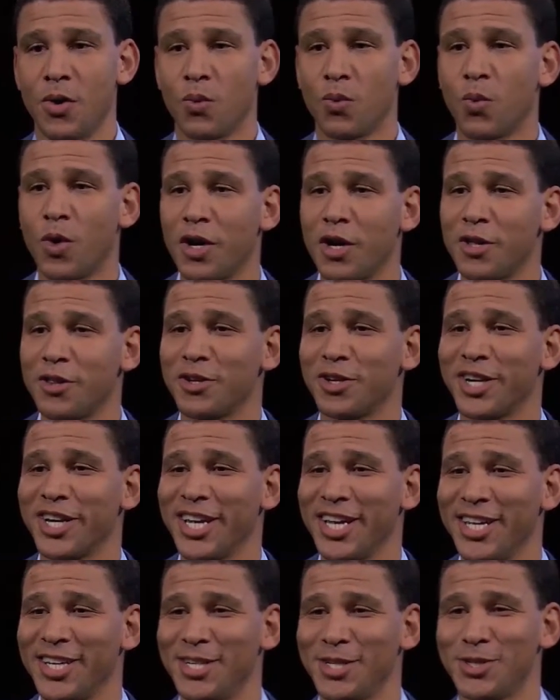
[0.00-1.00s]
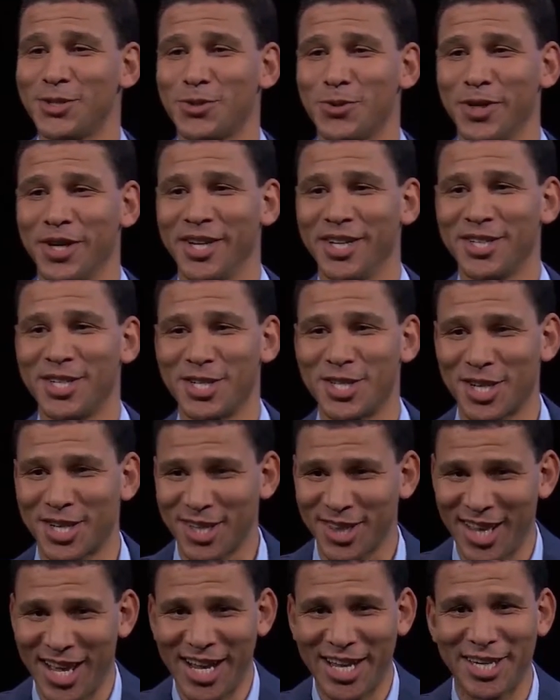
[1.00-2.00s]
What other industry does the
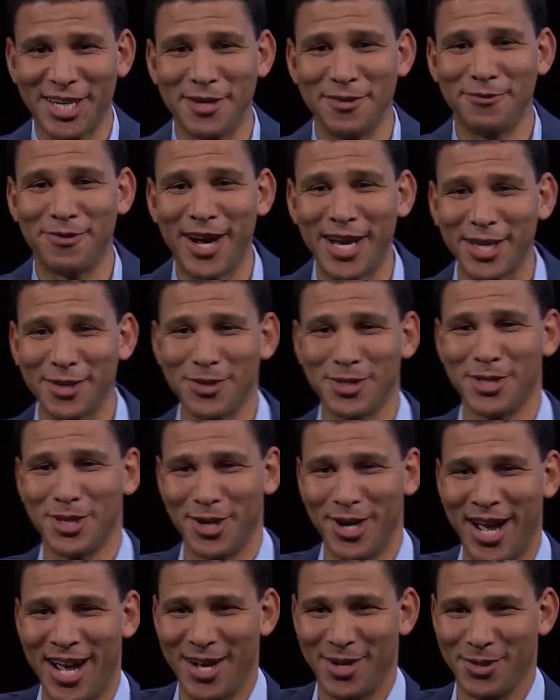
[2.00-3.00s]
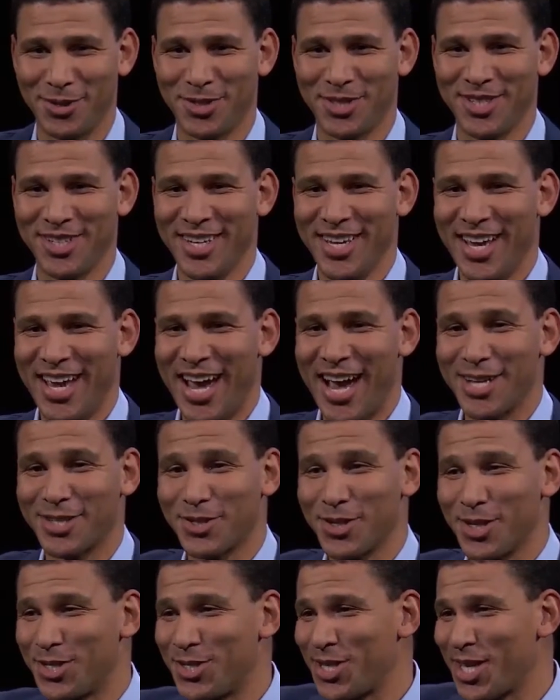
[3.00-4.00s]
client invite you into their house,
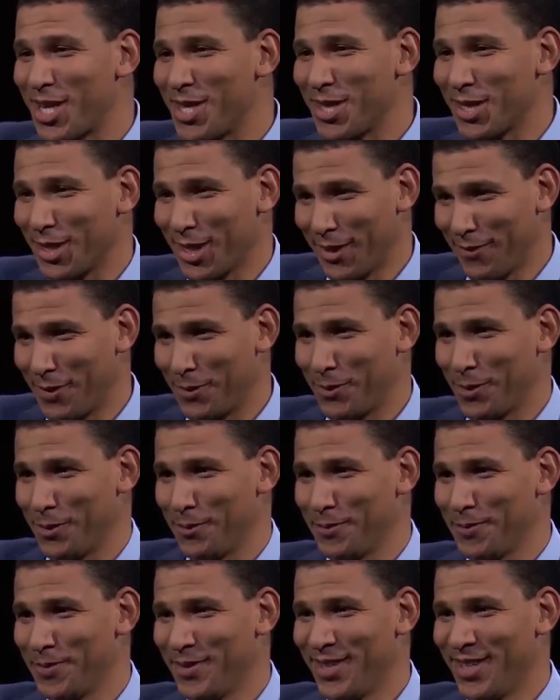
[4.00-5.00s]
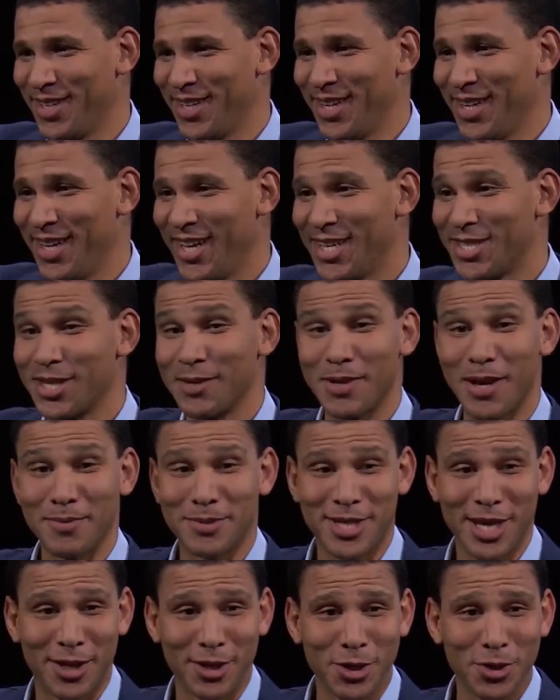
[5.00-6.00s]
ask you to sit in the living room, and sometimes
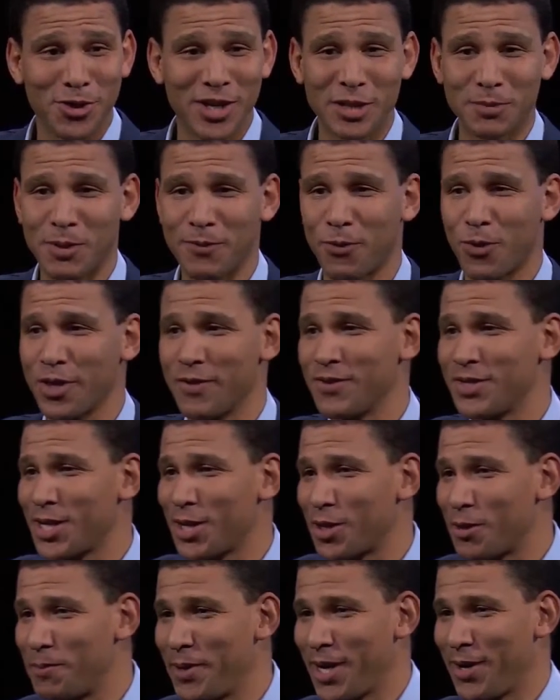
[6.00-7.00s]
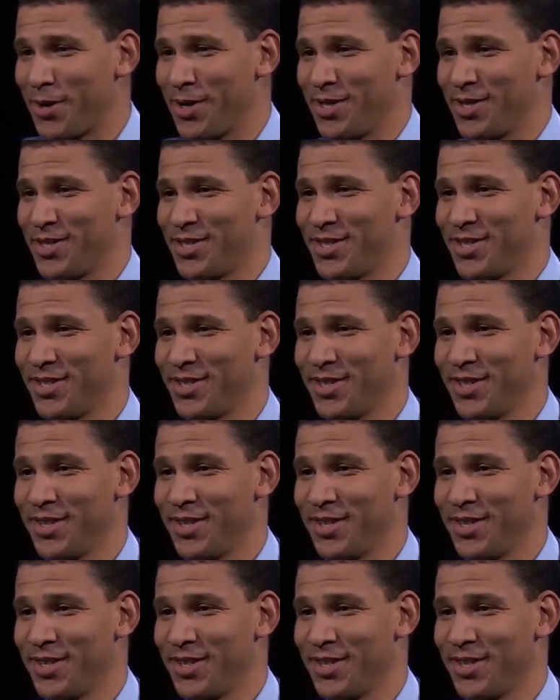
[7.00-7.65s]
tell you things before they even tell their parents?